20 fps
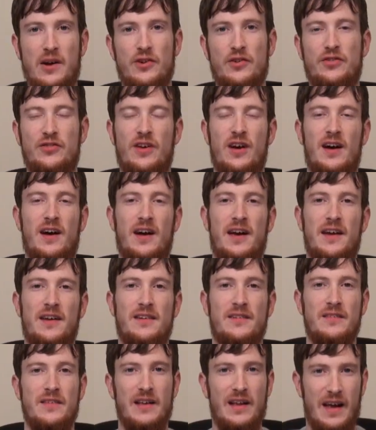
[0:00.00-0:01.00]
your
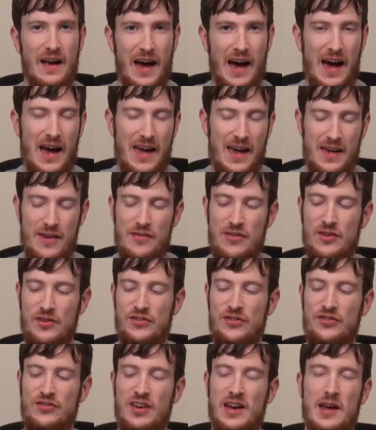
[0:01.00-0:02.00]
side in the
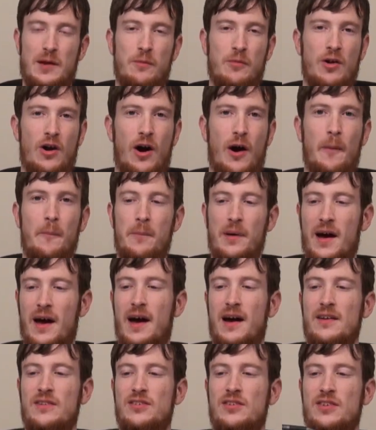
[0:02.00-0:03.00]
same
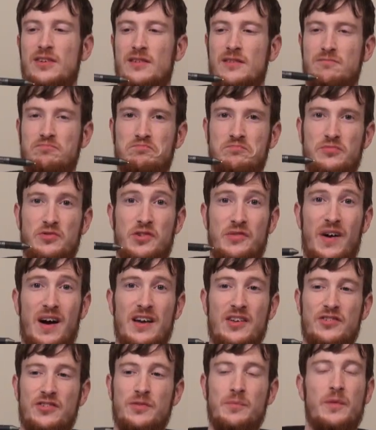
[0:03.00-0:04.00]
compact
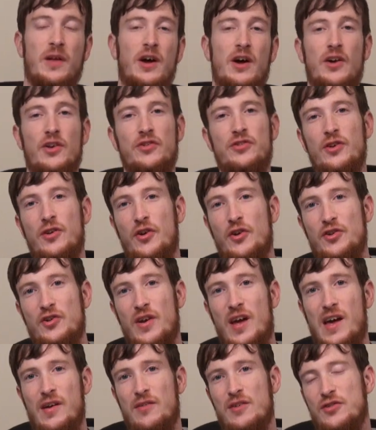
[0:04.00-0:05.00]
device. So there
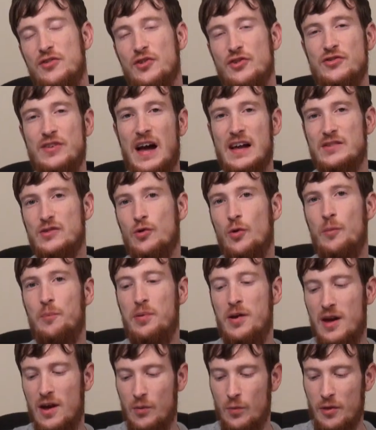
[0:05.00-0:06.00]
you have it. It's your tactical
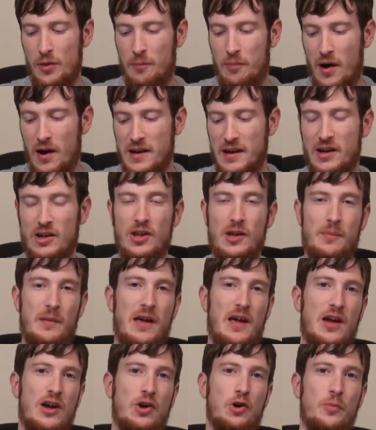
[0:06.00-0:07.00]
pen with the pocket clip
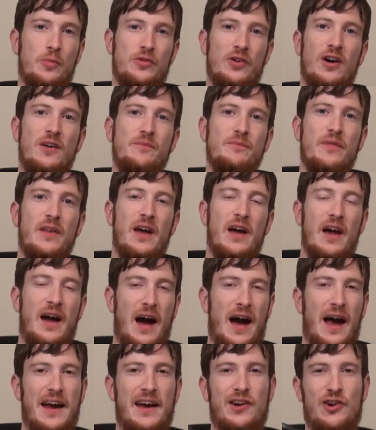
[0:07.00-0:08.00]
and Cubiton.
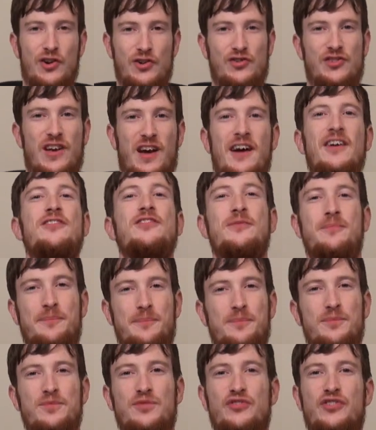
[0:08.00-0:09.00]
I encourage you guys,
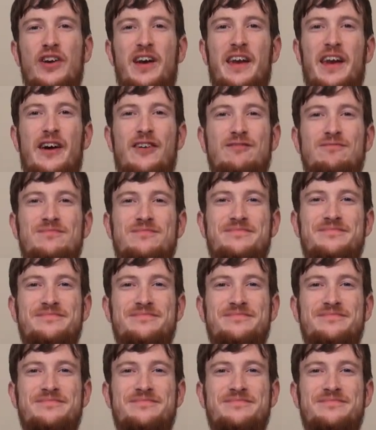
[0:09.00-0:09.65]
check it out.